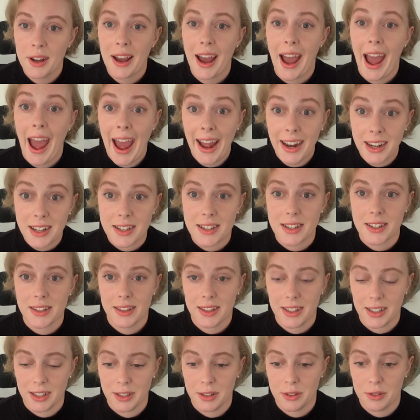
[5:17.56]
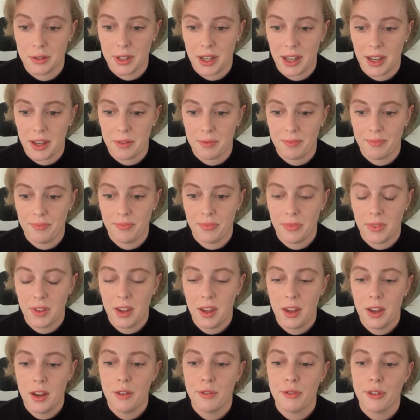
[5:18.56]
and their today.
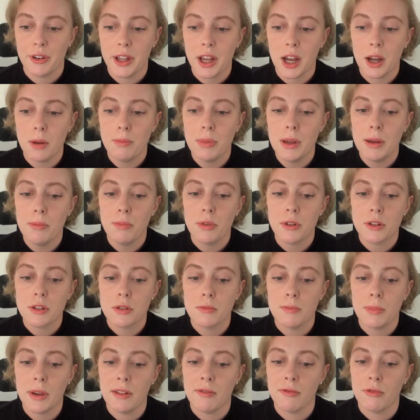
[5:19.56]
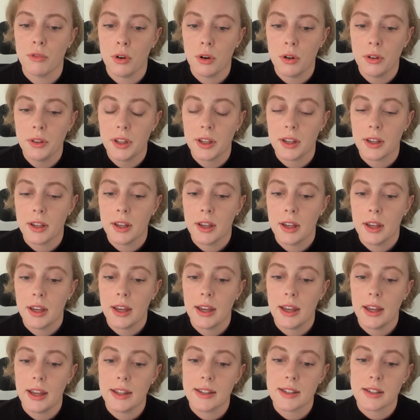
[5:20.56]
For young people to be involved,
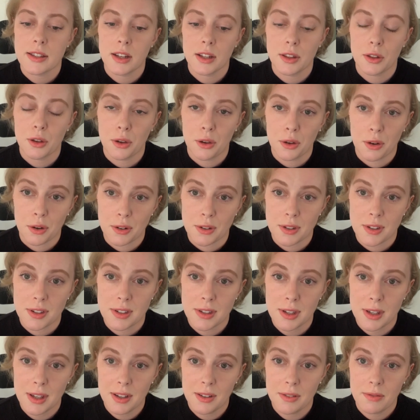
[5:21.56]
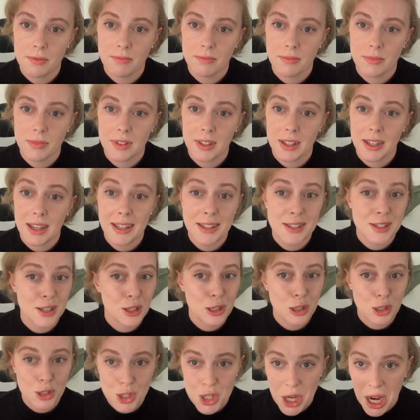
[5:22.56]
it's not a courtesy, it's not
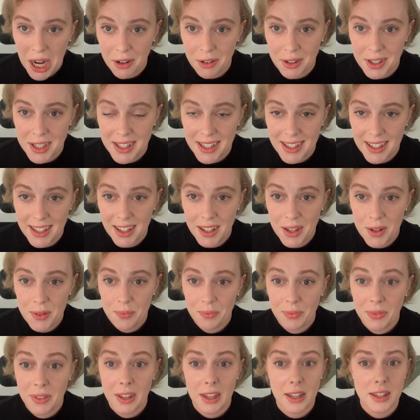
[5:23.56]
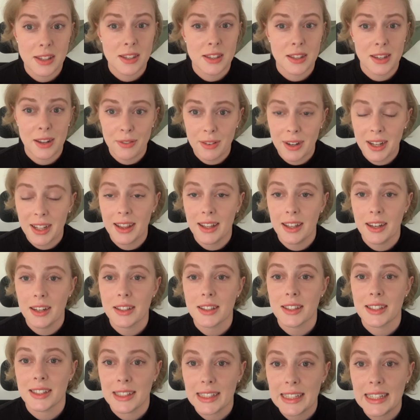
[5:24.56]
a charity, it's definitely
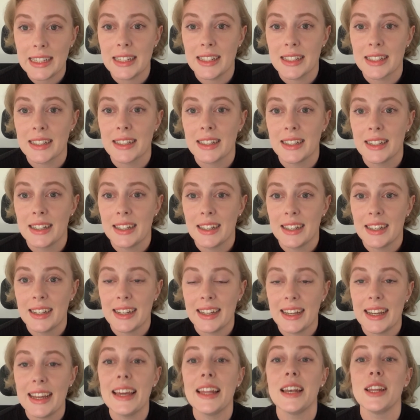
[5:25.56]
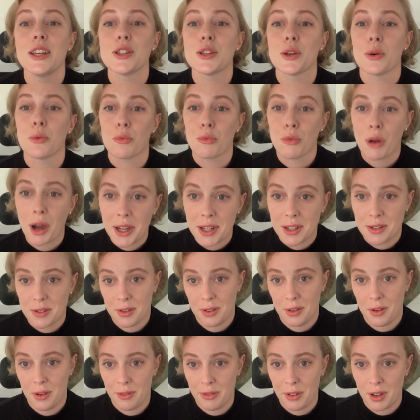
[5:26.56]
not a need. It is a right
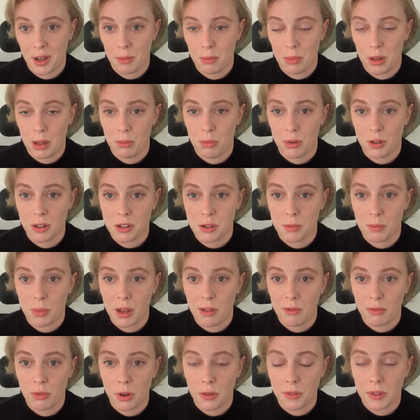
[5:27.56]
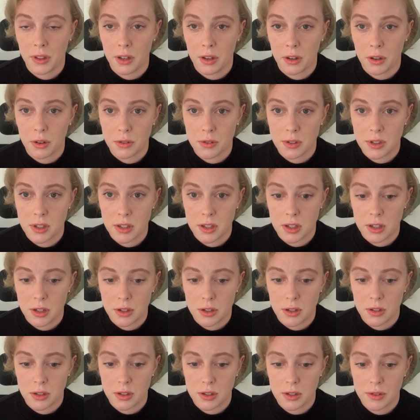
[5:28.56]
of young people to be involved in those
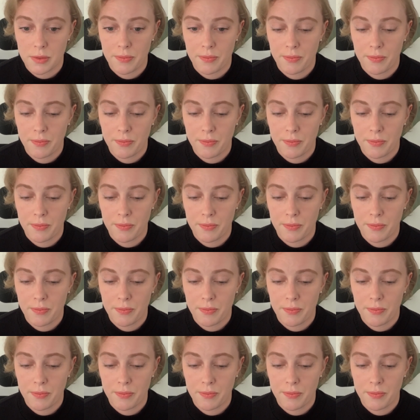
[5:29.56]
decisions.